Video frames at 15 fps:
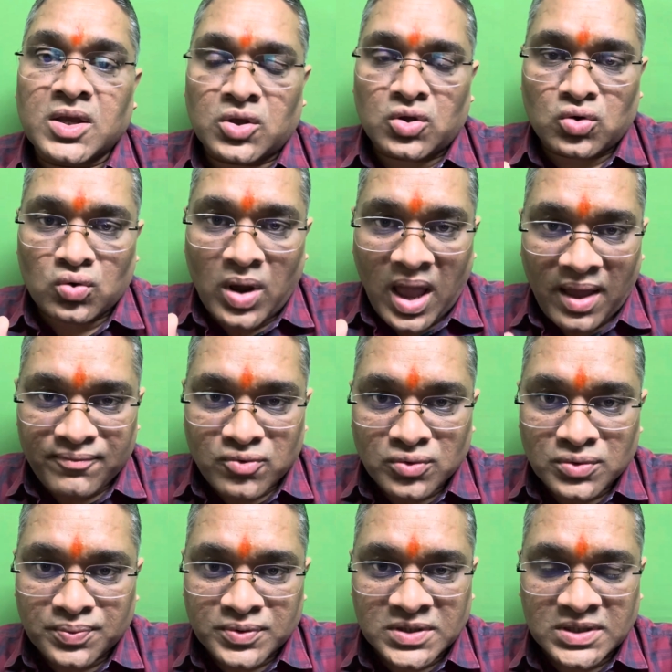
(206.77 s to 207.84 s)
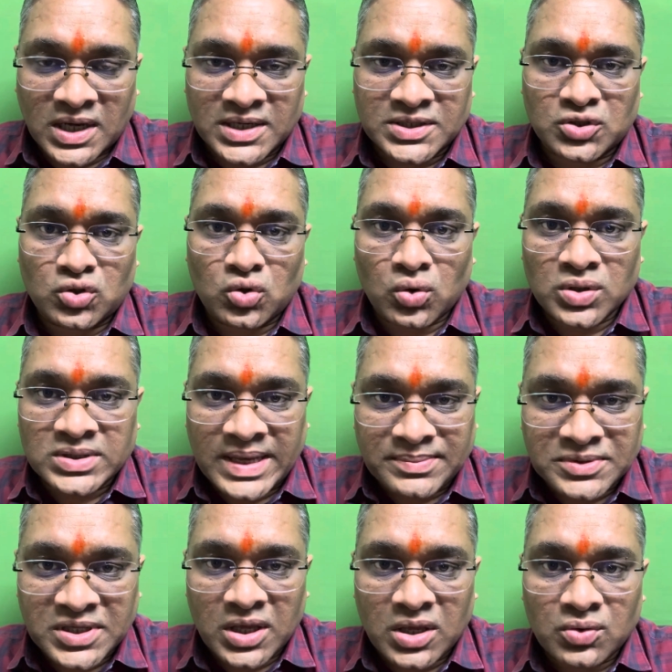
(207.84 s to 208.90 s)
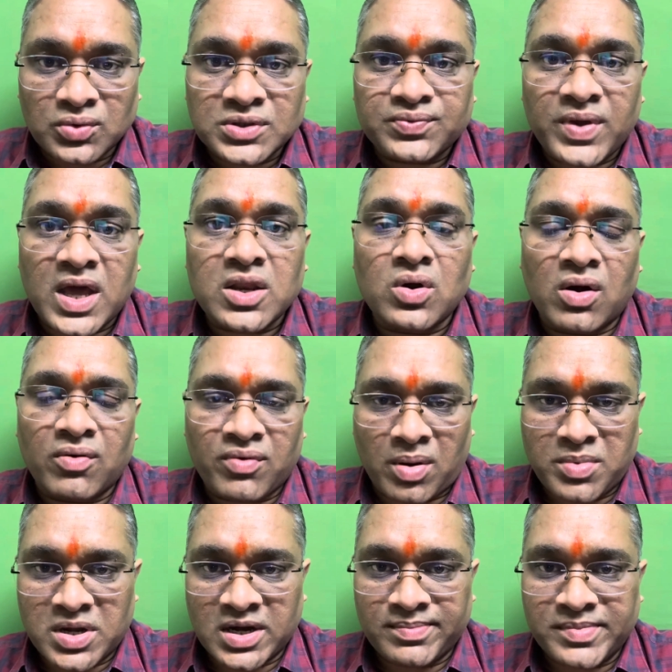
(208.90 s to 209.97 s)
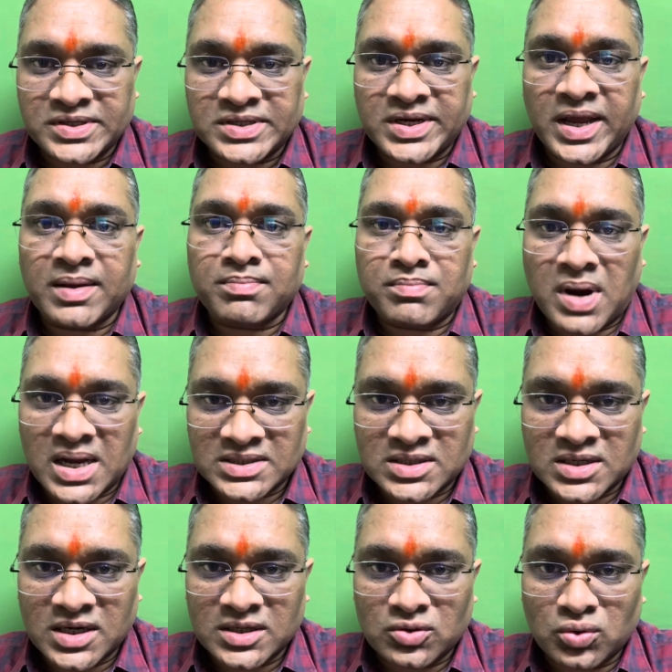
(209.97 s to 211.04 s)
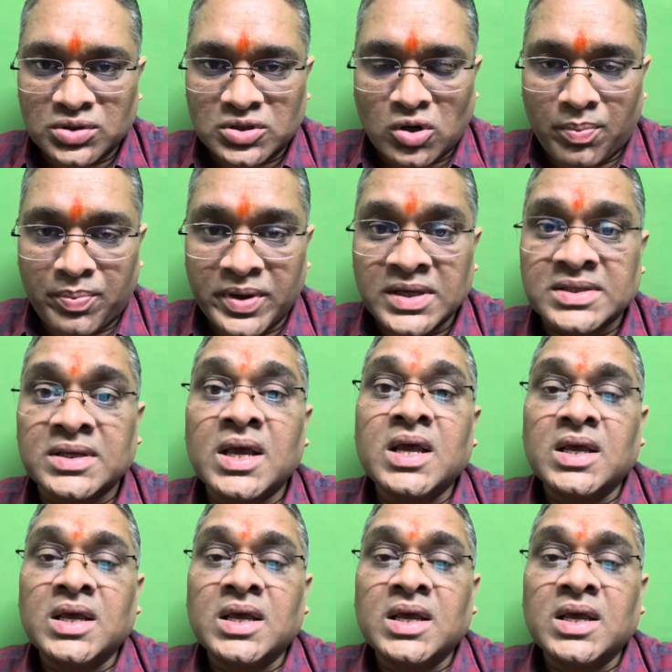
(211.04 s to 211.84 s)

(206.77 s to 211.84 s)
You have to search those MCQs where you have committed mistake, master those topics,